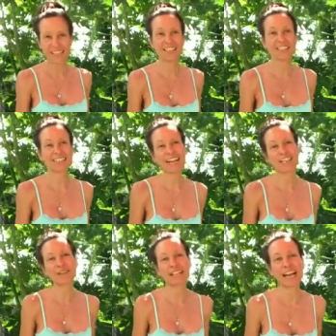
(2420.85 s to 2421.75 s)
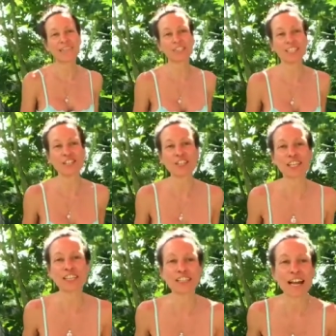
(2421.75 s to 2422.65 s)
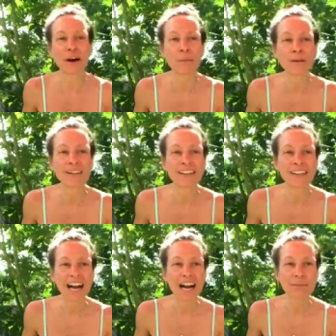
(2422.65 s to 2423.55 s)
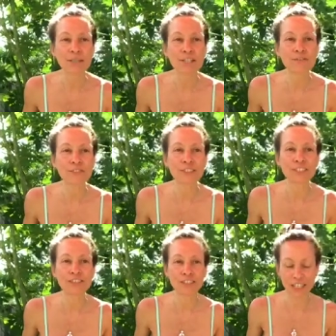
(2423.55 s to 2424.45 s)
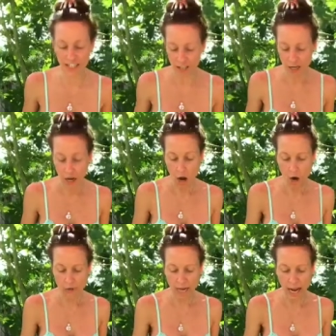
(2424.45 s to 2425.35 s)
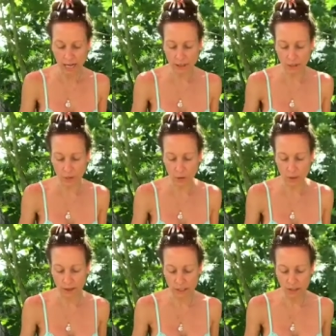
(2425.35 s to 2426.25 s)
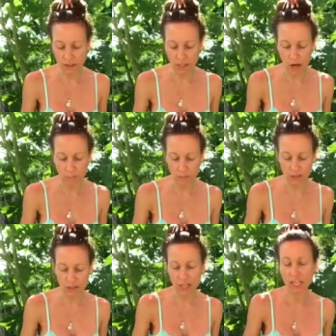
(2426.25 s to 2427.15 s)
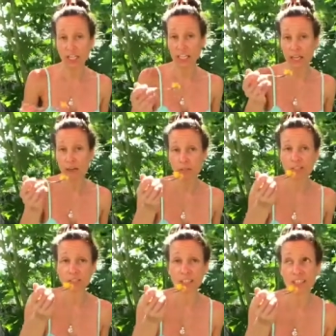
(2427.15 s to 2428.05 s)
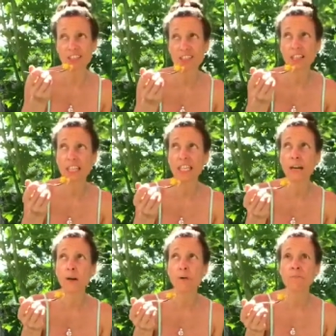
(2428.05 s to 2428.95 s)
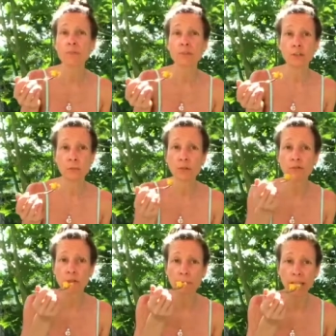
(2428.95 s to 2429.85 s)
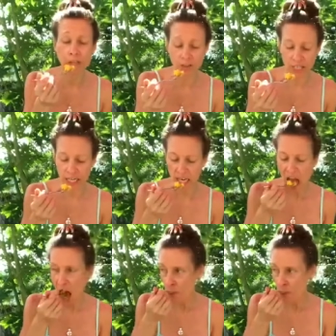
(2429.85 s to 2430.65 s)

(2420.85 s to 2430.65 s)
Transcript: He, see, I knew I'd have the ninja here to help. Hi, beautiful, Trish. Oh, yeah, and so Aquarius is the opposite sign of Leo, and this is a Leo new moon from my understanding.